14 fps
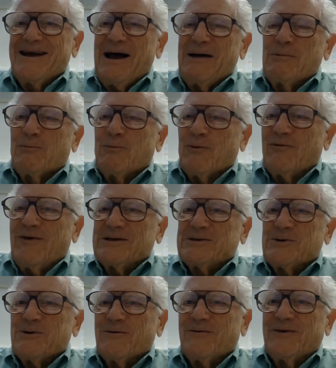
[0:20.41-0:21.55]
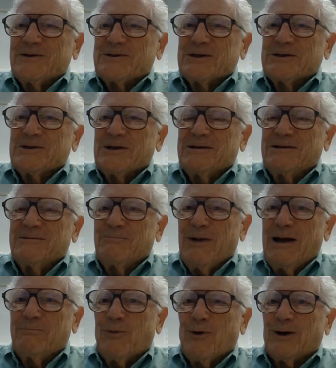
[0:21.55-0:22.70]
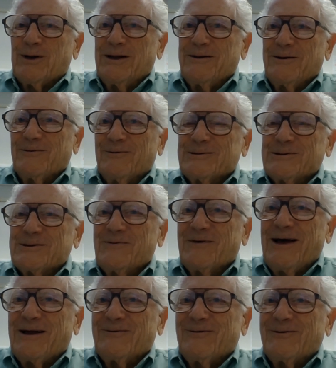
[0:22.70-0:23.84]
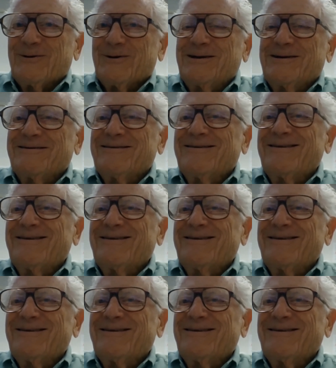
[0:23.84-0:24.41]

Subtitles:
I'm a professor of physics at Berkeley, at the University of California.